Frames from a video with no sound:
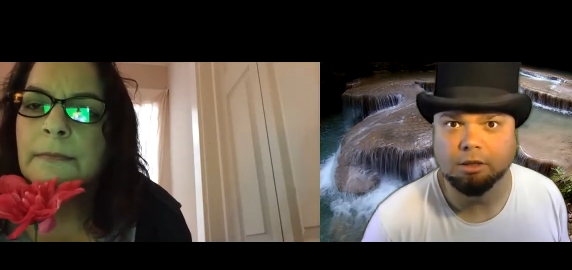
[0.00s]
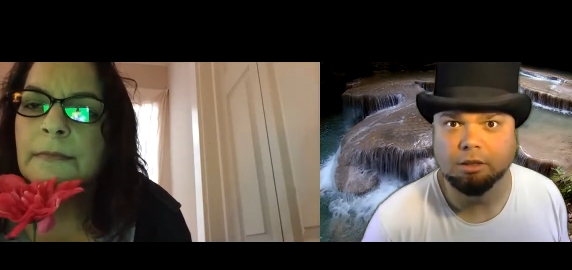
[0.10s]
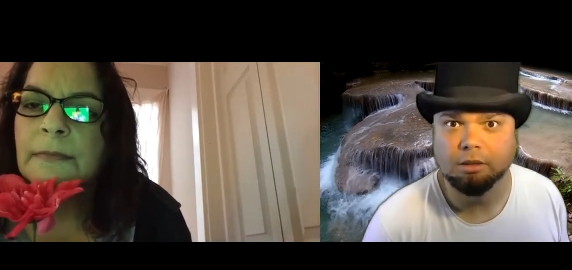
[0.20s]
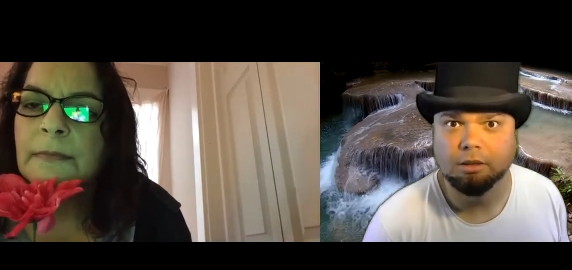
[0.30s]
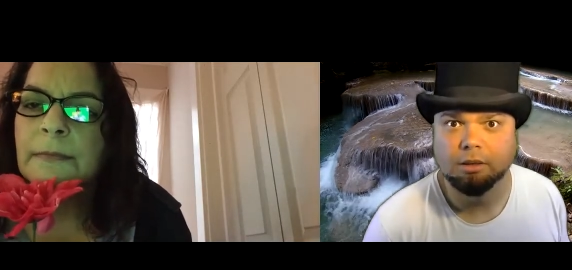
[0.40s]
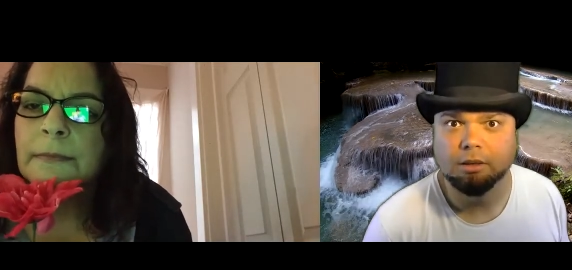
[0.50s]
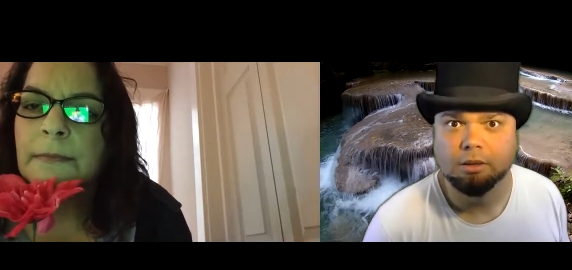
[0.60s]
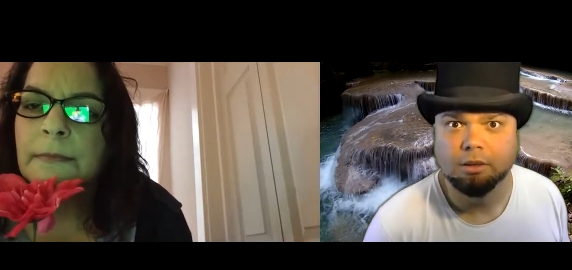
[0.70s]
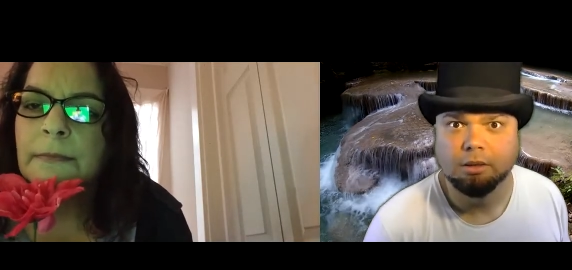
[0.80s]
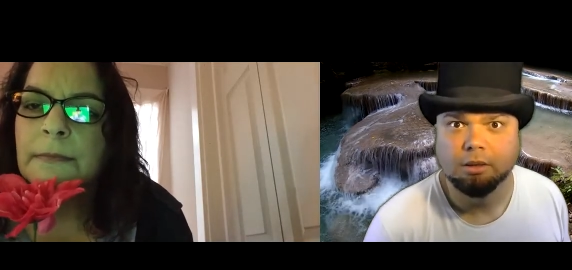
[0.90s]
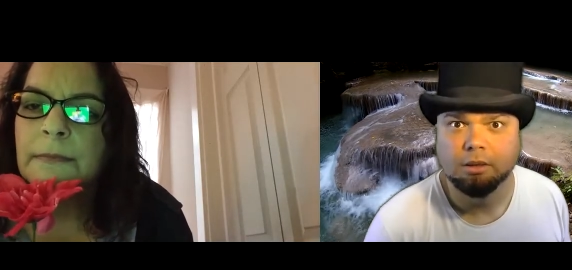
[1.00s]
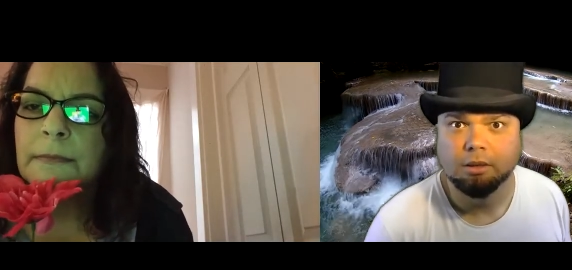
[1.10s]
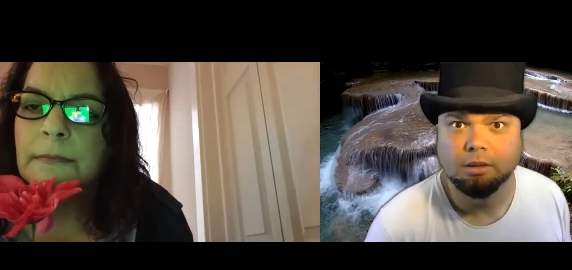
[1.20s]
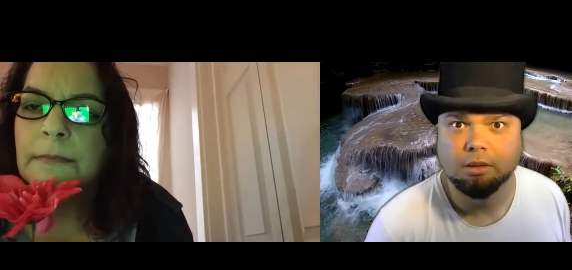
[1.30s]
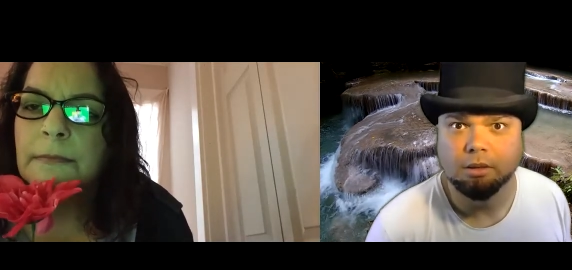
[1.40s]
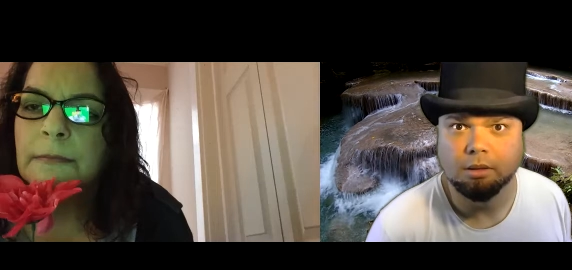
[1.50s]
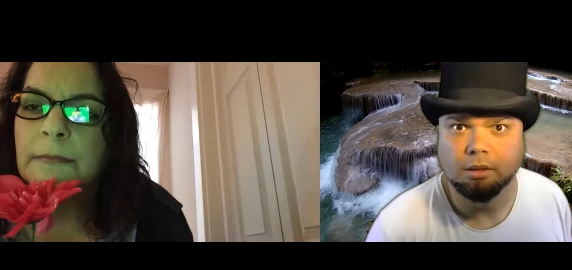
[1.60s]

No one is speaking in this clip.